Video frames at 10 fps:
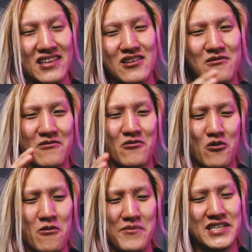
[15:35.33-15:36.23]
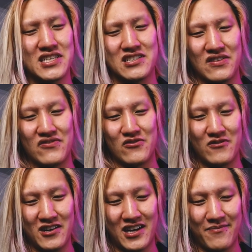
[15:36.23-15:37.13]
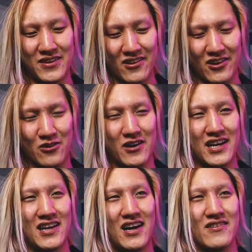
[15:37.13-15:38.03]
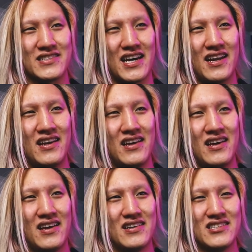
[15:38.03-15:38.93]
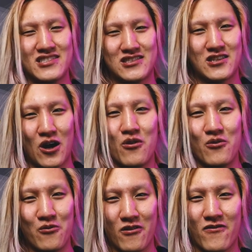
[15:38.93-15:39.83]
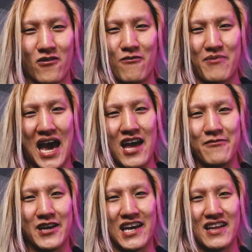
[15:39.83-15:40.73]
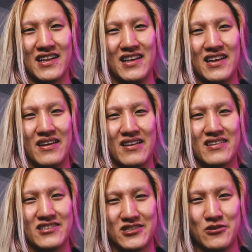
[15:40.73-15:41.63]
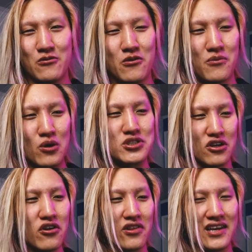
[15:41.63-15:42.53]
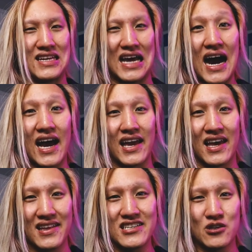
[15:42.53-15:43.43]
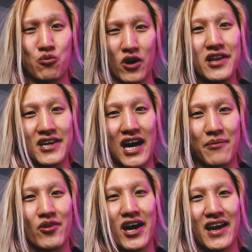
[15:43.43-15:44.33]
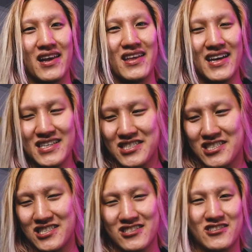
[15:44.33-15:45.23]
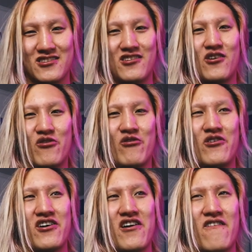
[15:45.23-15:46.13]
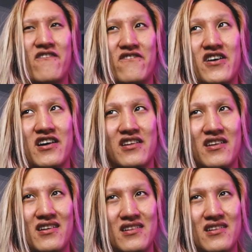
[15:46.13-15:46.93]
think the core message of what I'm telling you right now is that just don't work for Batman, because you will most certainly die, at least in one timeline, and that's just no fun.